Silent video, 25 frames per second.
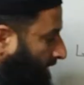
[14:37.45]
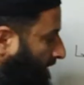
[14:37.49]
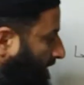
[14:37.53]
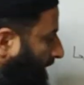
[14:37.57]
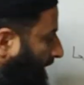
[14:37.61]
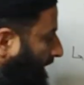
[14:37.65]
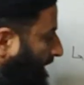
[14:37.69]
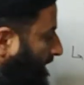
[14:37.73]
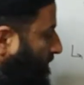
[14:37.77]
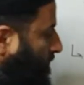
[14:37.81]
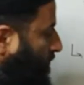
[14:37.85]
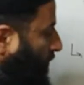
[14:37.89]

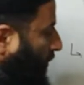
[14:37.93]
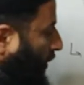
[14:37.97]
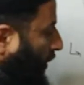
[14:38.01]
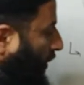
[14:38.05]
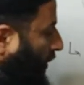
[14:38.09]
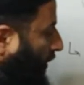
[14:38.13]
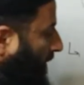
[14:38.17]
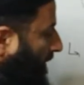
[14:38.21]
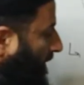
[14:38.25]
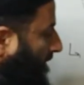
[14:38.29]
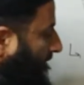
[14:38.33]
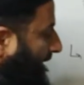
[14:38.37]
is
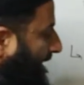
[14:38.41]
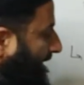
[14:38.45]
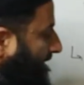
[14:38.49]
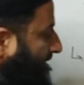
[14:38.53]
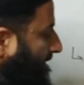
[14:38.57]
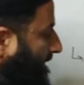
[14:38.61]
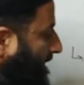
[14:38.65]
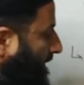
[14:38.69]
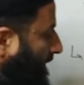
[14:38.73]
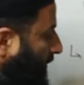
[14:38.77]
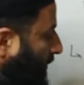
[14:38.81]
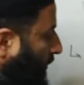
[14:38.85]

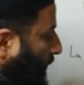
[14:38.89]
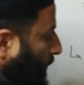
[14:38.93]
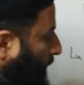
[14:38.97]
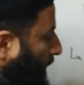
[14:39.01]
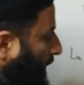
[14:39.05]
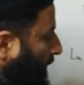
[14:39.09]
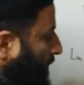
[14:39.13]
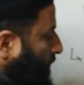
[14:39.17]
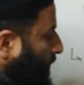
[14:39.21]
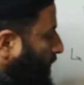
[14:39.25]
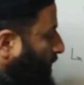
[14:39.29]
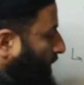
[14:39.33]
always
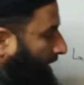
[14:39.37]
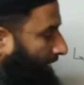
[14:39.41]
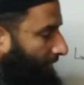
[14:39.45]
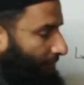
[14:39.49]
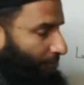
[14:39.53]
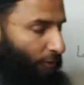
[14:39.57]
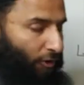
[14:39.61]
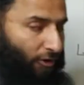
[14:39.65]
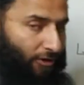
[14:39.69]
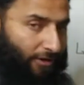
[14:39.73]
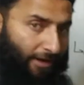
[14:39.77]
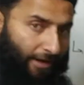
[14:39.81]
equal to 1
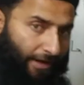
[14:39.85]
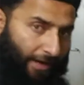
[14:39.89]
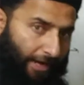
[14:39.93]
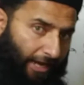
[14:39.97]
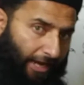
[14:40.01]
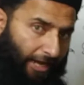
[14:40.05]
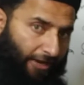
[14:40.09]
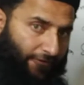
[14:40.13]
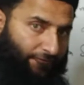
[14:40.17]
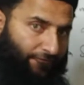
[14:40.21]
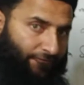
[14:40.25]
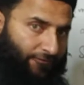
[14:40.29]
upon
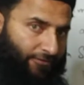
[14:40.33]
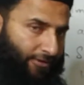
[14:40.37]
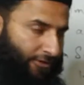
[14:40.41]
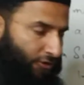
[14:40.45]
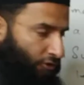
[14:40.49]
f.